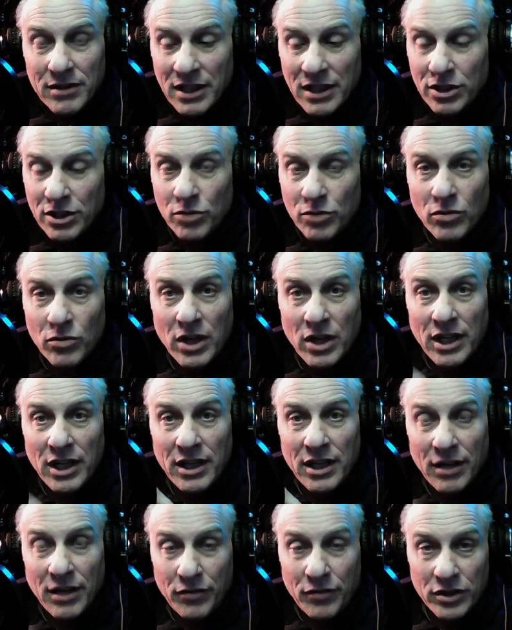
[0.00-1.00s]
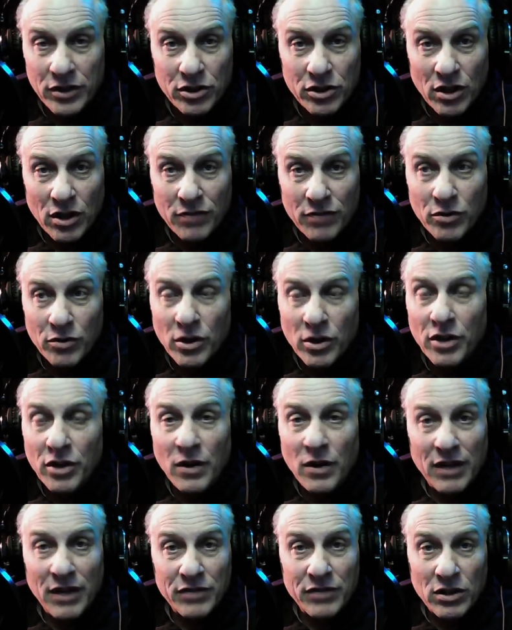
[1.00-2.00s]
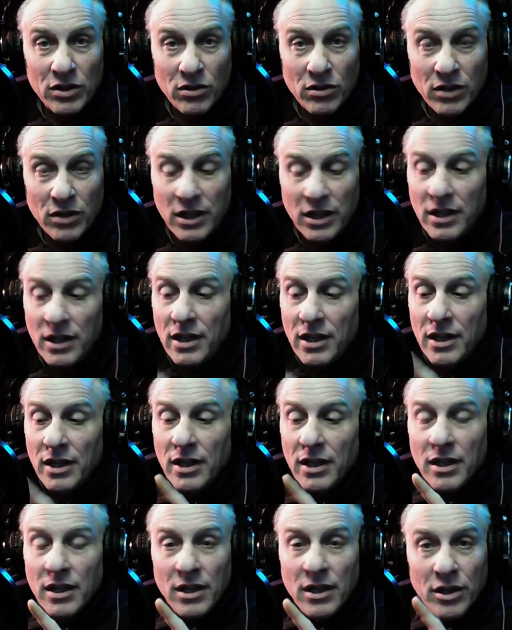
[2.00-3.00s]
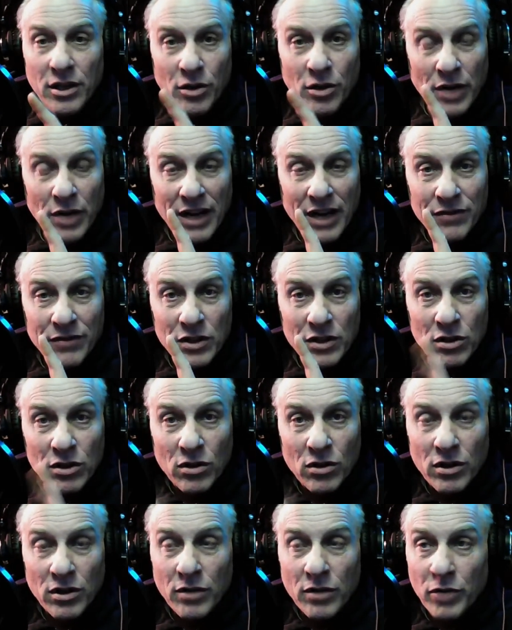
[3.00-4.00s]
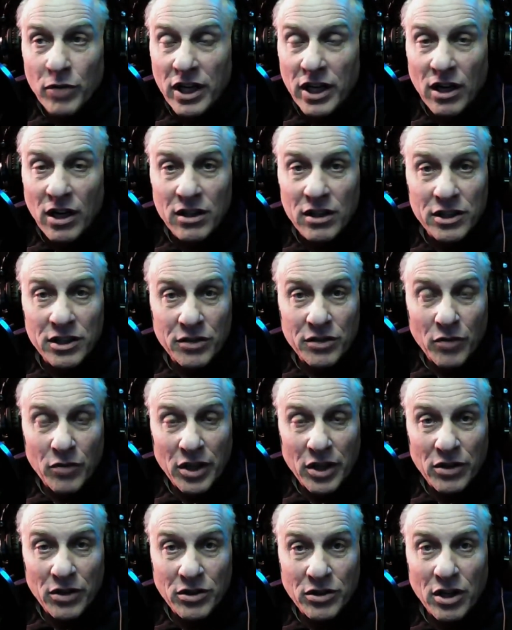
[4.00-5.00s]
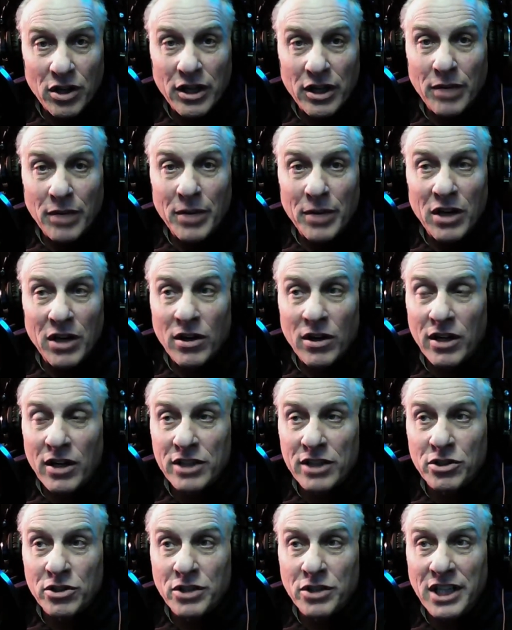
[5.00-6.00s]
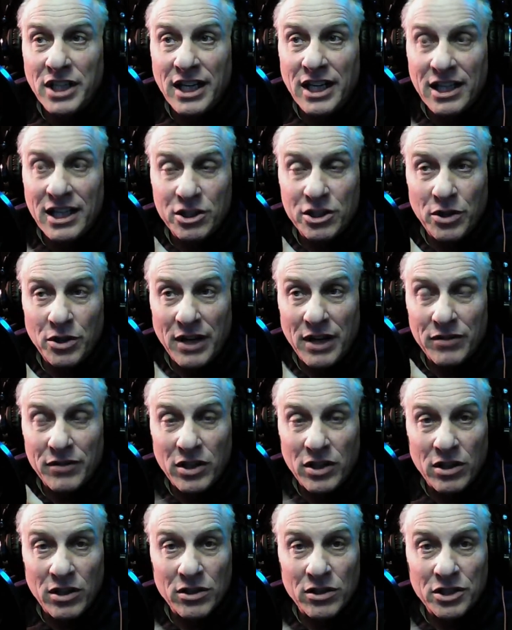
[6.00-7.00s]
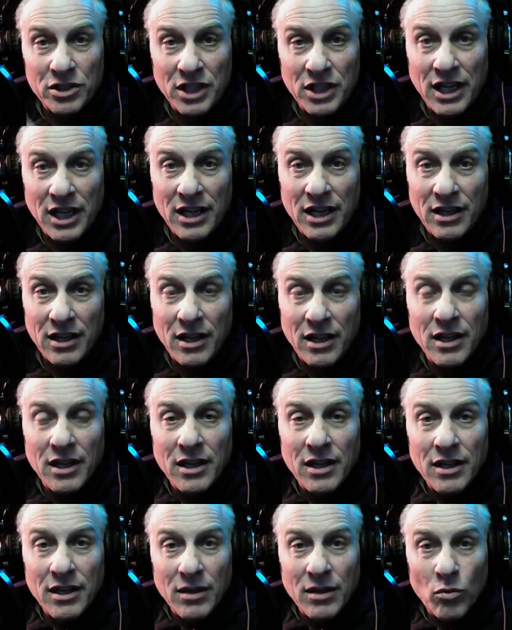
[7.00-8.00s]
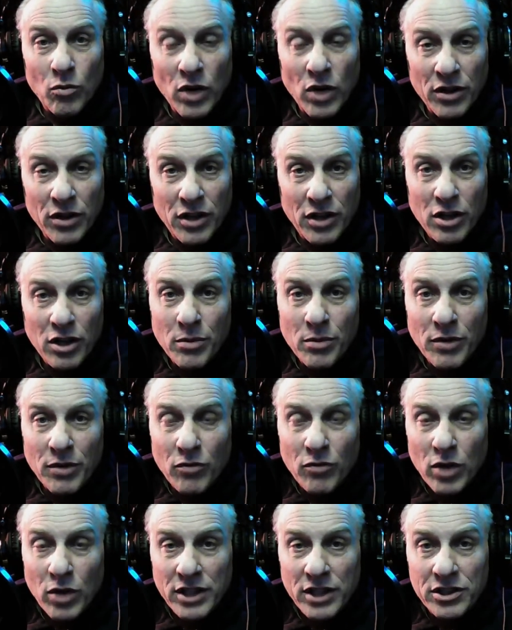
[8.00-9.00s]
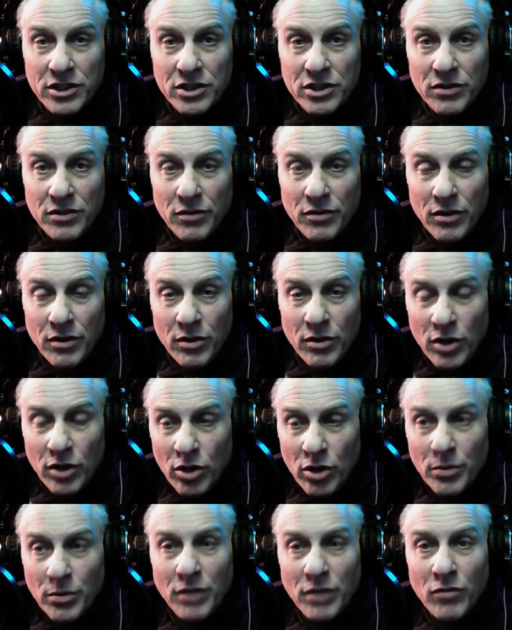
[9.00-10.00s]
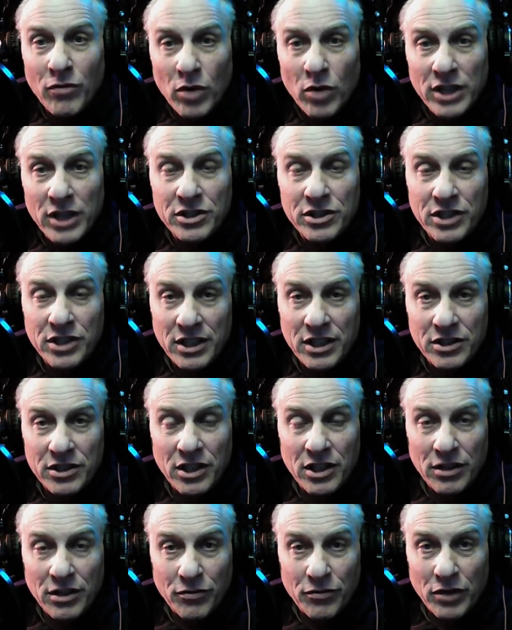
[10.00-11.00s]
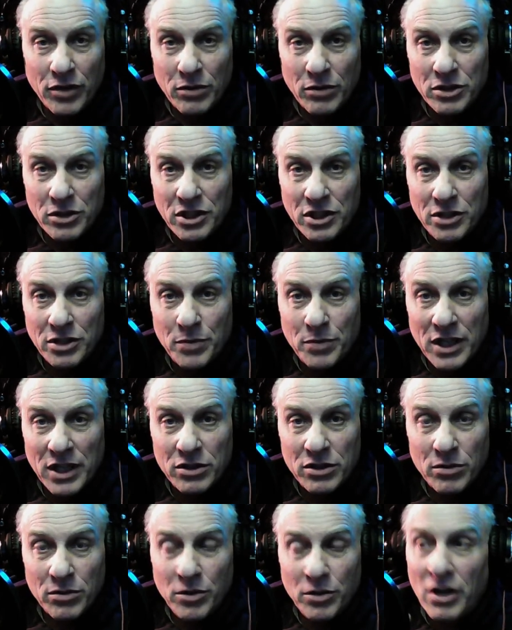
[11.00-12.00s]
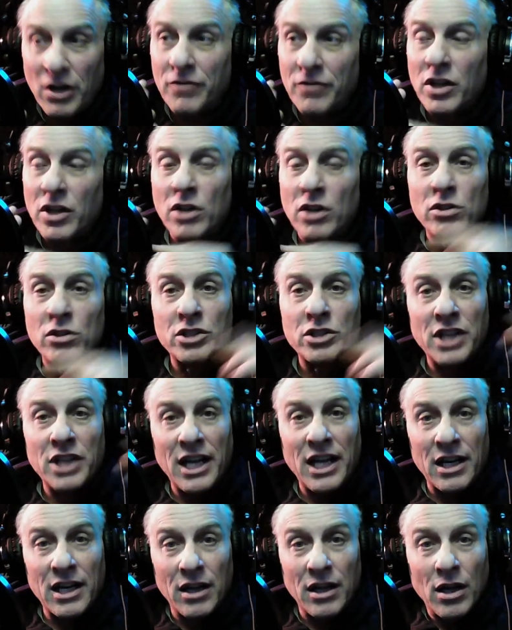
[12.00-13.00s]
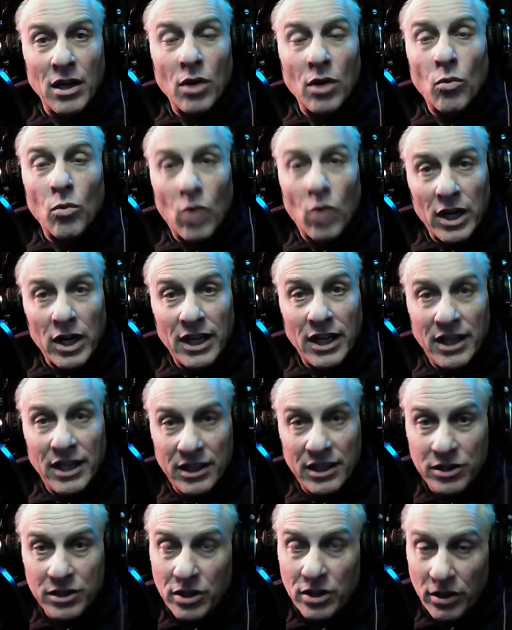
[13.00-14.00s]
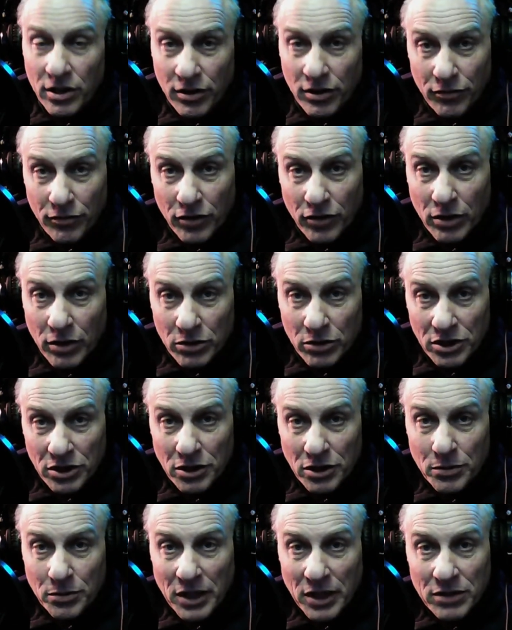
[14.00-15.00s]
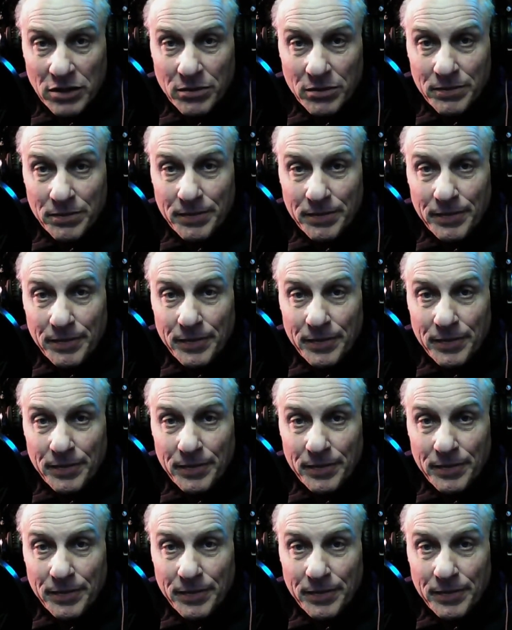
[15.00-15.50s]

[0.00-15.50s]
that you're running. If it's software, you have to learn it. You have to learn, regardless of whether you're talking about RX or TX, you have to understand where the human voice sits in the frequency spectrum. You have to understand what is the frequency spectrum.